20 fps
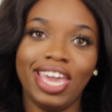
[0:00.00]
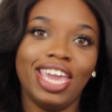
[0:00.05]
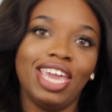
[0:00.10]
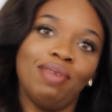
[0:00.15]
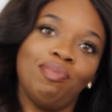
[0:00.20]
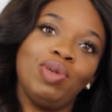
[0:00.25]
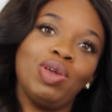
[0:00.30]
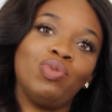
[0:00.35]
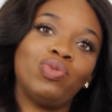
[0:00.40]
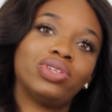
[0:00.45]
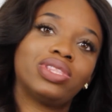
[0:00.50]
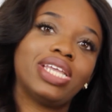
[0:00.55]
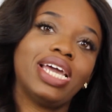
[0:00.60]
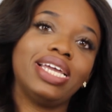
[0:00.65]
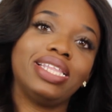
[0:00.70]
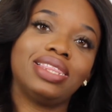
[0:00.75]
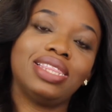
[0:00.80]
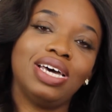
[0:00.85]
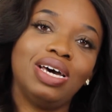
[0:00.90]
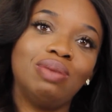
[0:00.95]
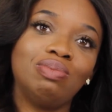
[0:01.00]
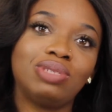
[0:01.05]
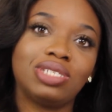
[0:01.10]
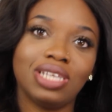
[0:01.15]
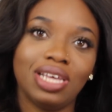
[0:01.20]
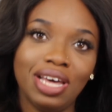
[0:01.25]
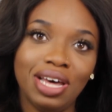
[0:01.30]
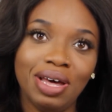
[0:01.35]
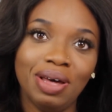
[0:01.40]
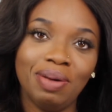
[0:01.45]
hit me with a thumbs
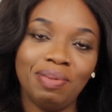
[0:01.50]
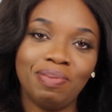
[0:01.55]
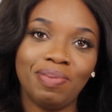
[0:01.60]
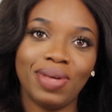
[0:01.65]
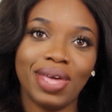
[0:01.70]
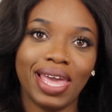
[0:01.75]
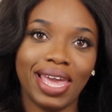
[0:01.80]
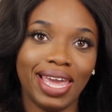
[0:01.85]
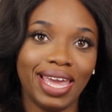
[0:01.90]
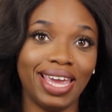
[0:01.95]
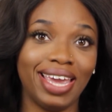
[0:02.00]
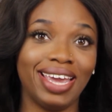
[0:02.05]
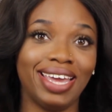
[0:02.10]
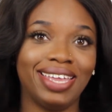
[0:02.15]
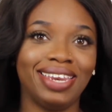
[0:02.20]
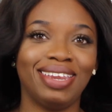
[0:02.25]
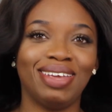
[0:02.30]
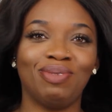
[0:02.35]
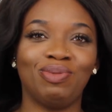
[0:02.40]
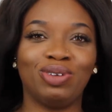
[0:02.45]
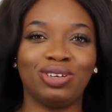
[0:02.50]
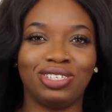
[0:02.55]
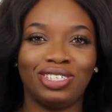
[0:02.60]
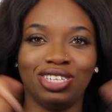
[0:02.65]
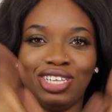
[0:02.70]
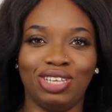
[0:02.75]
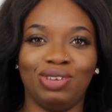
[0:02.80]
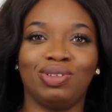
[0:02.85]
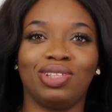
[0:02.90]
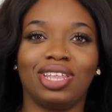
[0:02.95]
up, and we'll
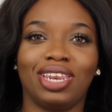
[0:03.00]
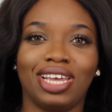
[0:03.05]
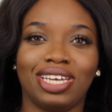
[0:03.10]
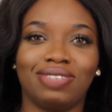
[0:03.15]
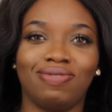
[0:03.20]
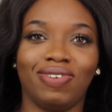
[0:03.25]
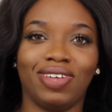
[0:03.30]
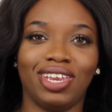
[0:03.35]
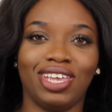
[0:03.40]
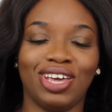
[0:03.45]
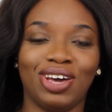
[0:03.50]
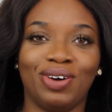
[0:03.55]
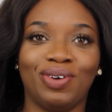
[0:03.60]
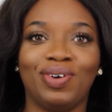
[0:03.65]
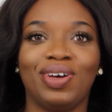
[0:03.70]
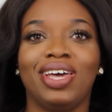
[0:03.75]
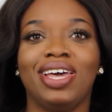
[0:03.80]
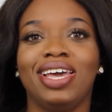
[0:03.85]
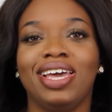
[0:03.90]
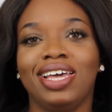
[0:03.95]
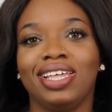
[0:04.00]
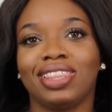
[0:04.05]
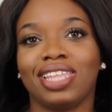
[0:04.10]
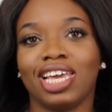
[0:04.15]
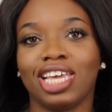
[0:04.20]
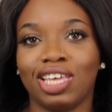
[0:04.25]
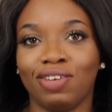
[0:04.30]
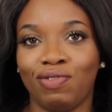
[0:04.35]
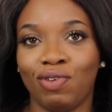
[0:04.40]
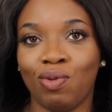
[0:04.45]
see you in the next video.
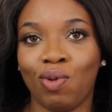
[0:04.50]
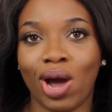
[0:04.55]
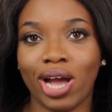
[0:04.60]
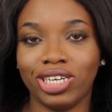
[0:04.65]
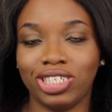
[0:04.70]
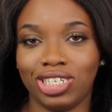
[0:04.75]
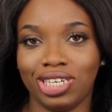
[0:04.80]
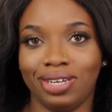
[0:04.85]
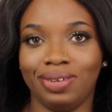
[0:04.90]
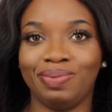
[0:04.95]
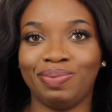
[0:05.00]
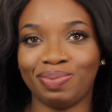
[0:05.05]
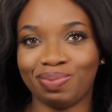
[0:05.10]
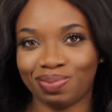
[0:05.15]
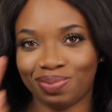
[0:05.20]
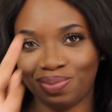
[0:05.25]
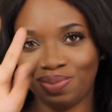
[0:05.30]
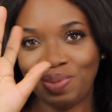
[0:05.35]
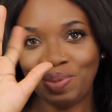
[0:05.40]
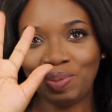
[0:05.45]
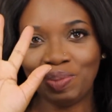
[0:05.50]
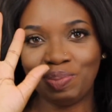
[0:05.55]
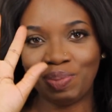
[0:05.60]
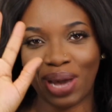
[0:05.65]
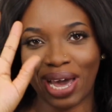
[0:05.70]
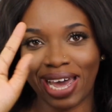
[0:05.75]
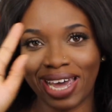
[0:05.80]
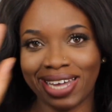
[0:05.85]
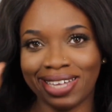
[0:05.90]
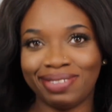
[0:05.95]
Thank you for watching.
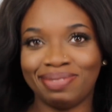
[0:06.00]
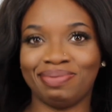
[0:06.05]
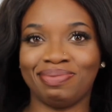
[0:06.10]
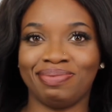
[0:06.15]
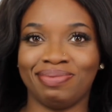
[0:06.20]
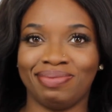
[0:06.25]
Bye.